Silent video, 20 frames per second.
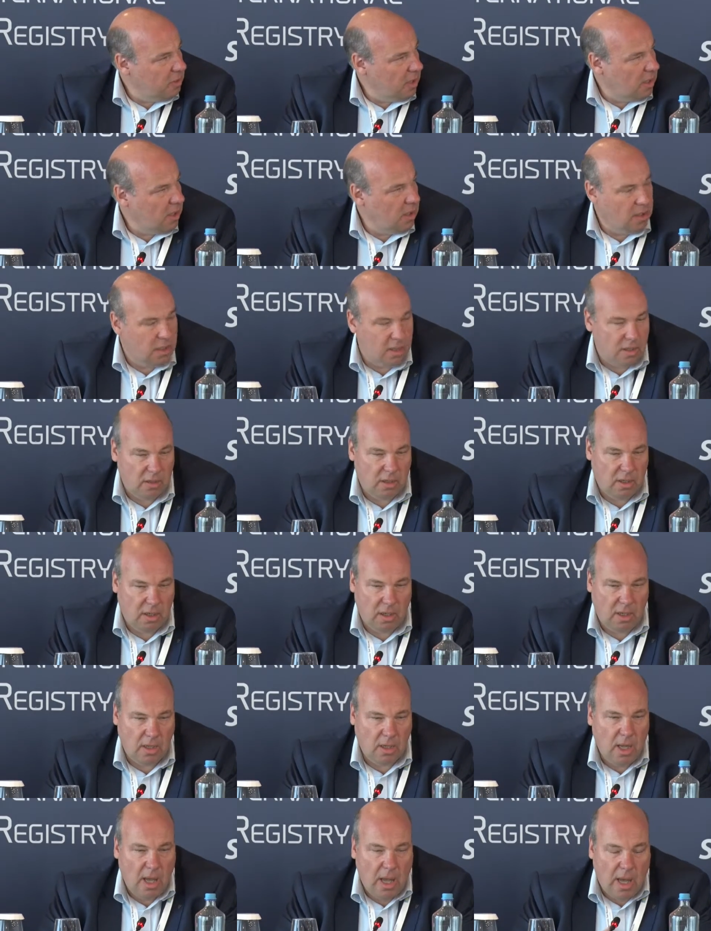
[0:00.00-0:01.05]
Yeah? And
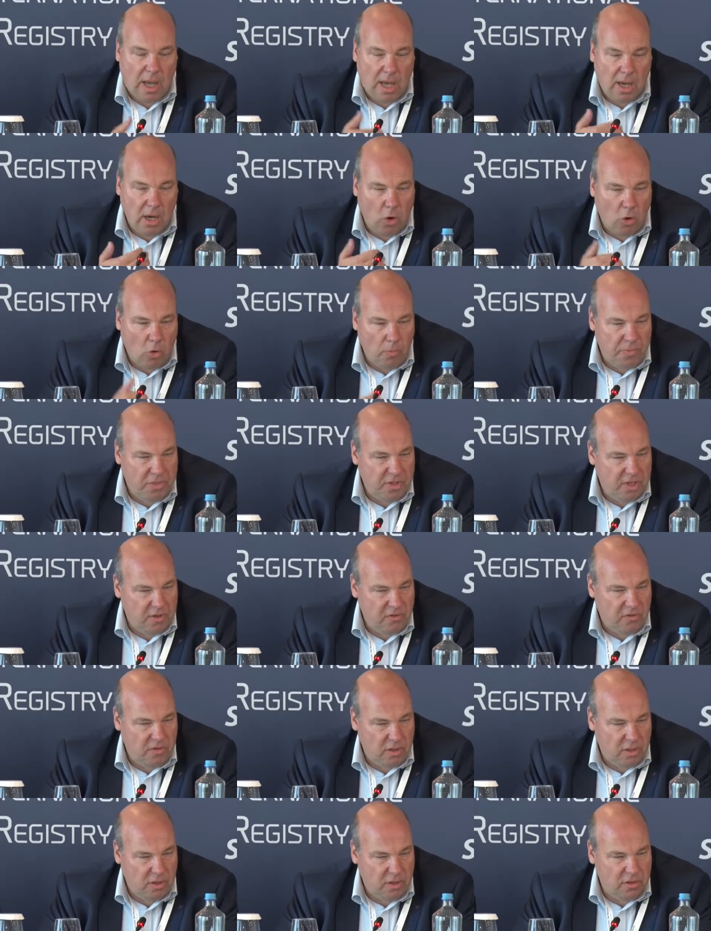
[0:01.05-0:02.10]
I hope
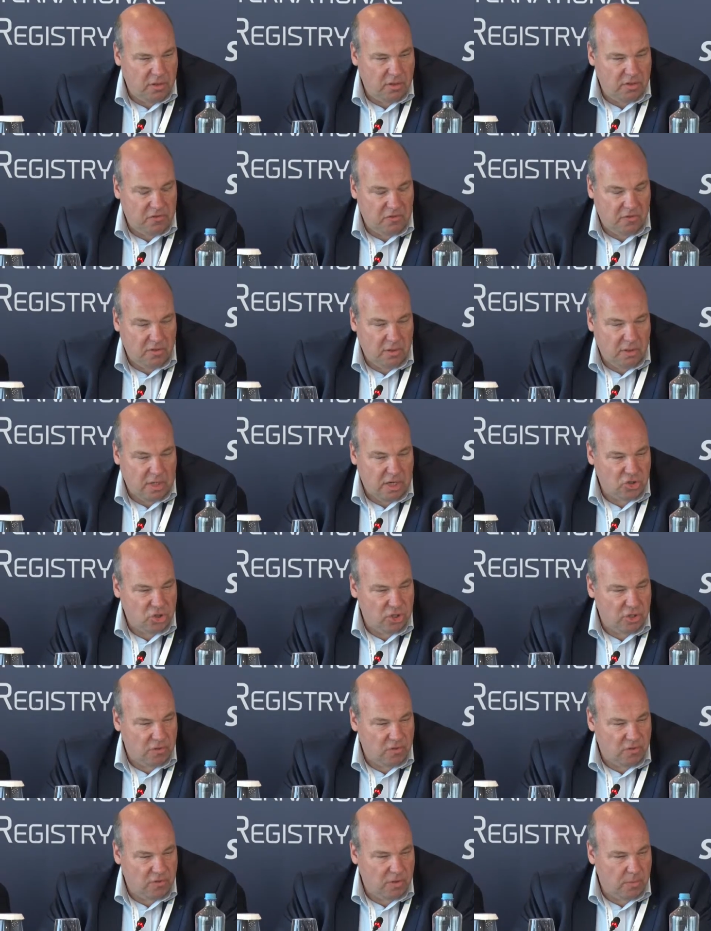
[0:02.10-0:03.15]
that the
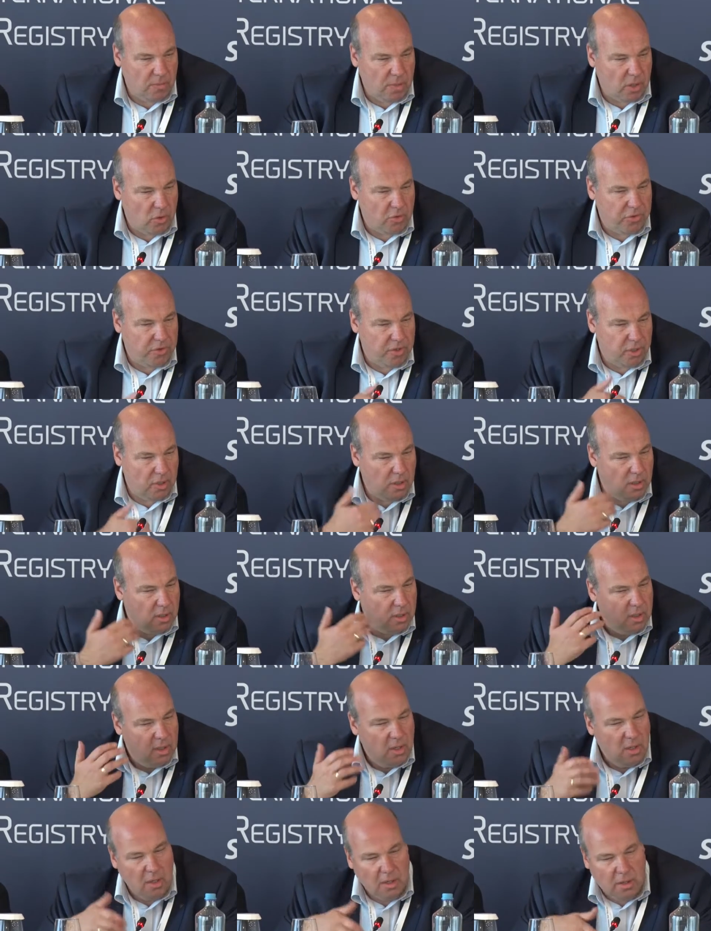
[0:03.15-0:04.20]
discussions about
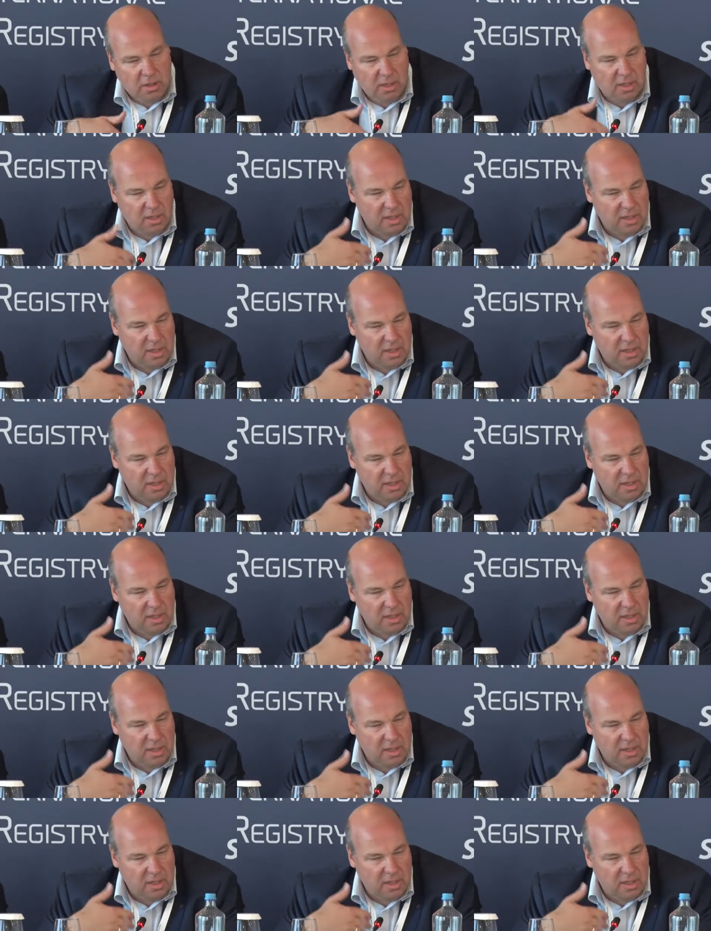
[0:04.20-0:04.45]
the